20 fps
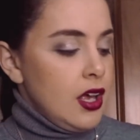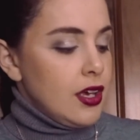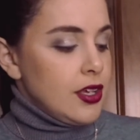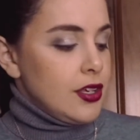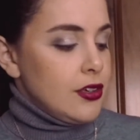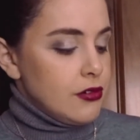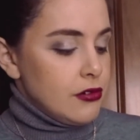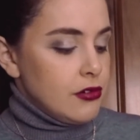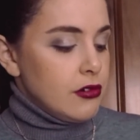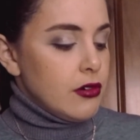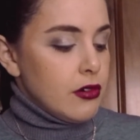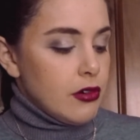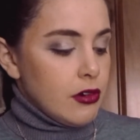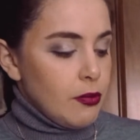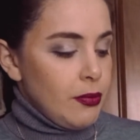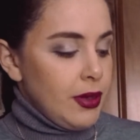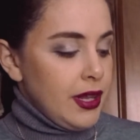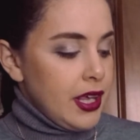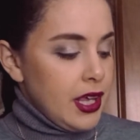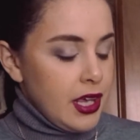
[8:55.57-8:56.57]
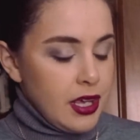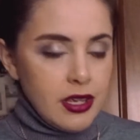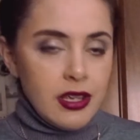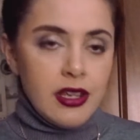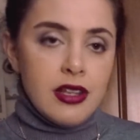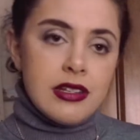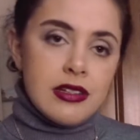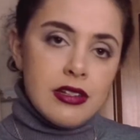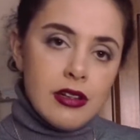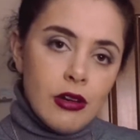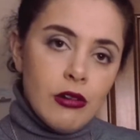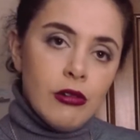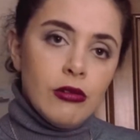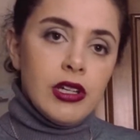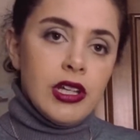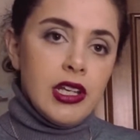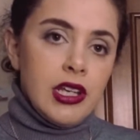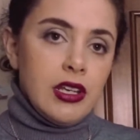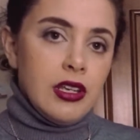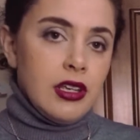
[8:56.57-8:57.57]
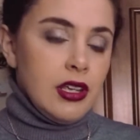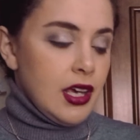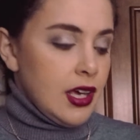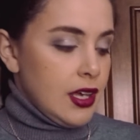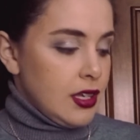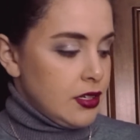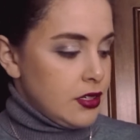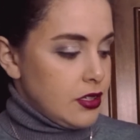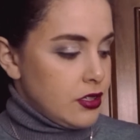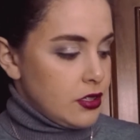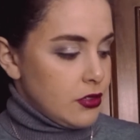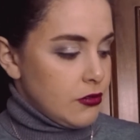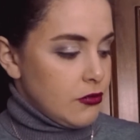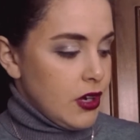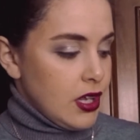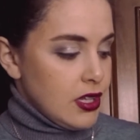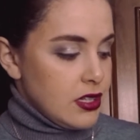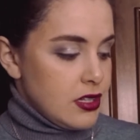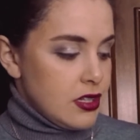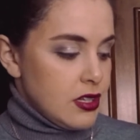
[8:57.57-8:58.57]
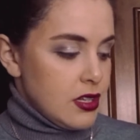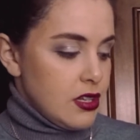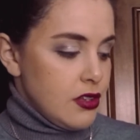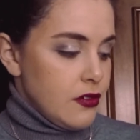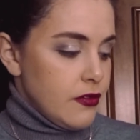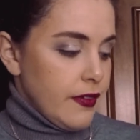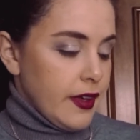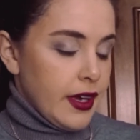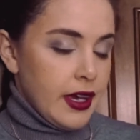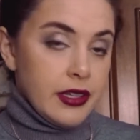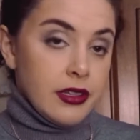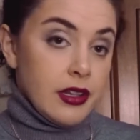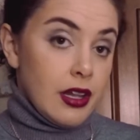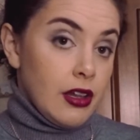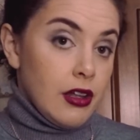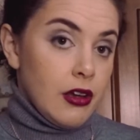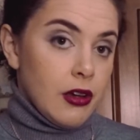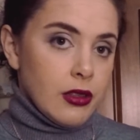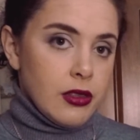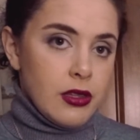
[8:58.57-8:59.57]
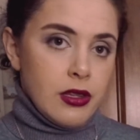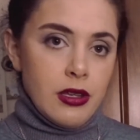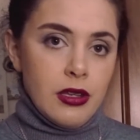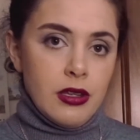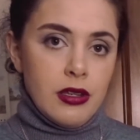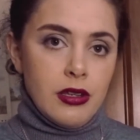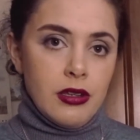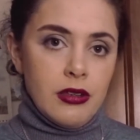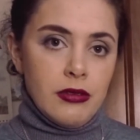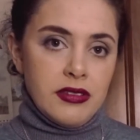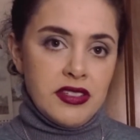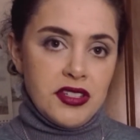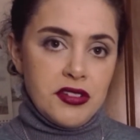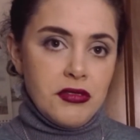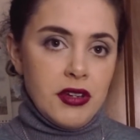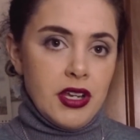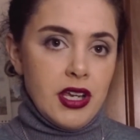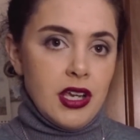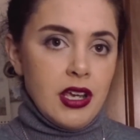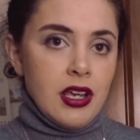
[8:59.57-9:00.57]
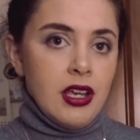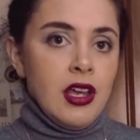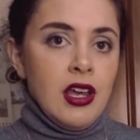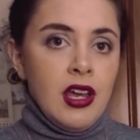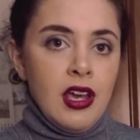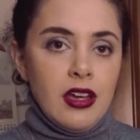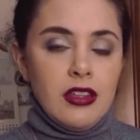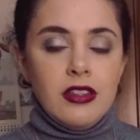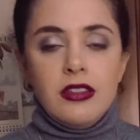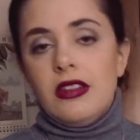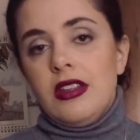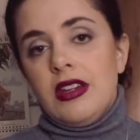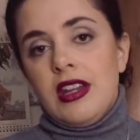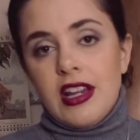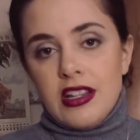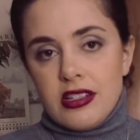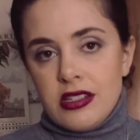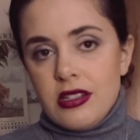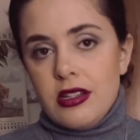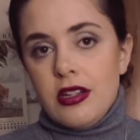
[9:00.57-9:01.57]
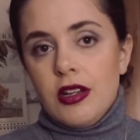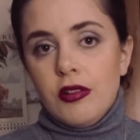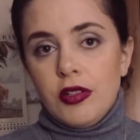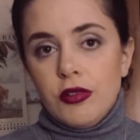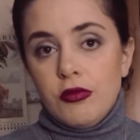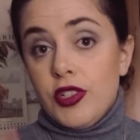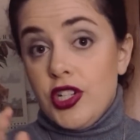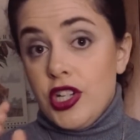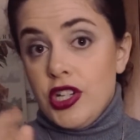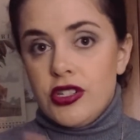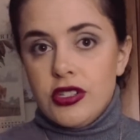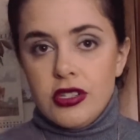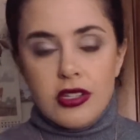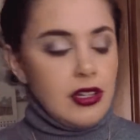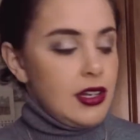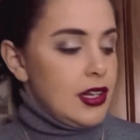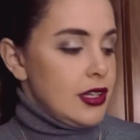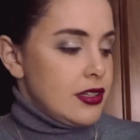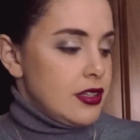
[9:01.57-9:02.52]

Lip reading: You play slowly, and once you find along the string the next note, which is, let's